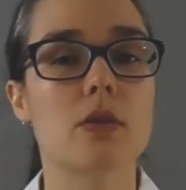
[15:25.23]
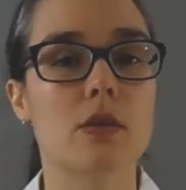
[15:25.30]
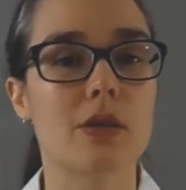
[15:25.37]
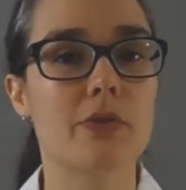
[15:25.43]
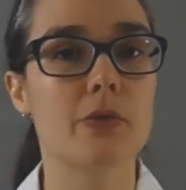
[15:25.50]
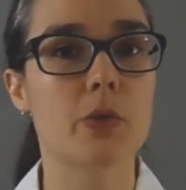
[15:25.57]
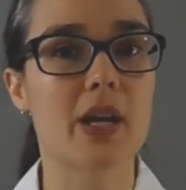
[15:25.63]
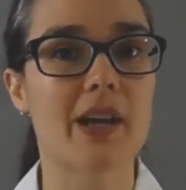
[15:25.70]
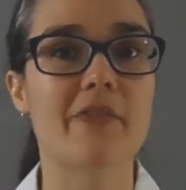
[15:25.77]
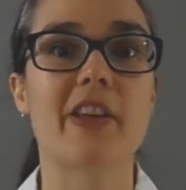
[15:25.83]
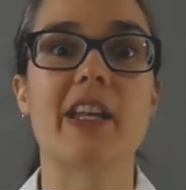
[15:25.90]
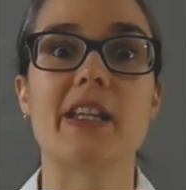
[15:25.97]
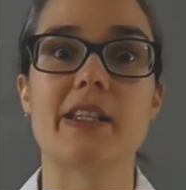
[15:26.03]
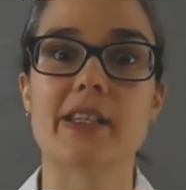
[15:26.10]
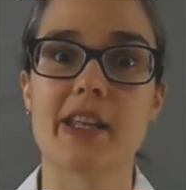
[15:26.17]
Also, if you
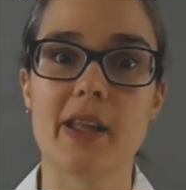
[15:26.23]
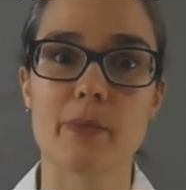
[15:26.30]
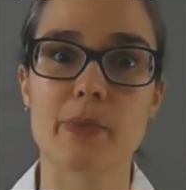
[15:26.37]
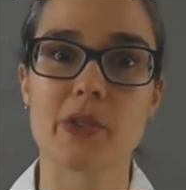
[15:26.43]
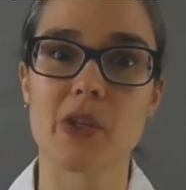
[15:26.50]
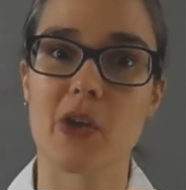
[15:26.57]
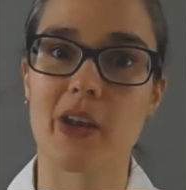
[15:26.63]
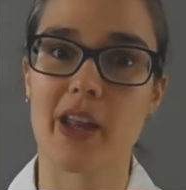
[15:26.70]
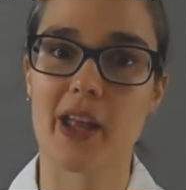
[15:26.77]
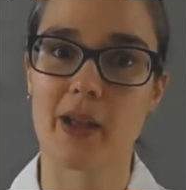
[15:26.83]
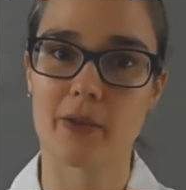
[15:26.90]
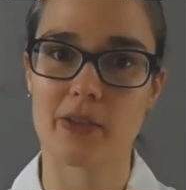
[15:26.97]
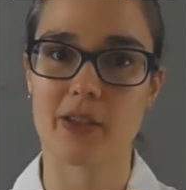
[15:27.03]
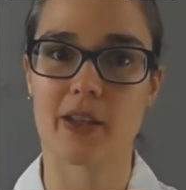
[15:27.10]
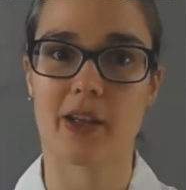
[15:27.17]
have any tips on
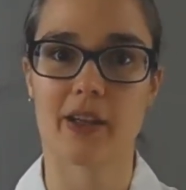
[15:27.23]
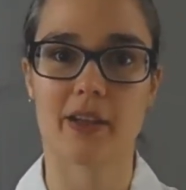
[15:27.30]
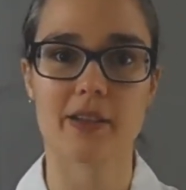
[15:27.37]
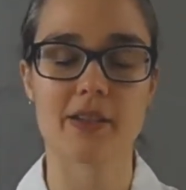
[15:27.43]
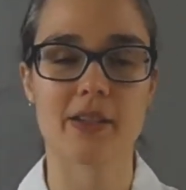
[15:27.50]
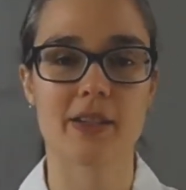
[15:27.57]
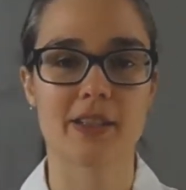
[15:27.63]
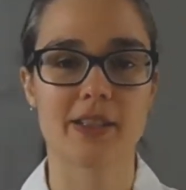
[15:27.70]
how to cut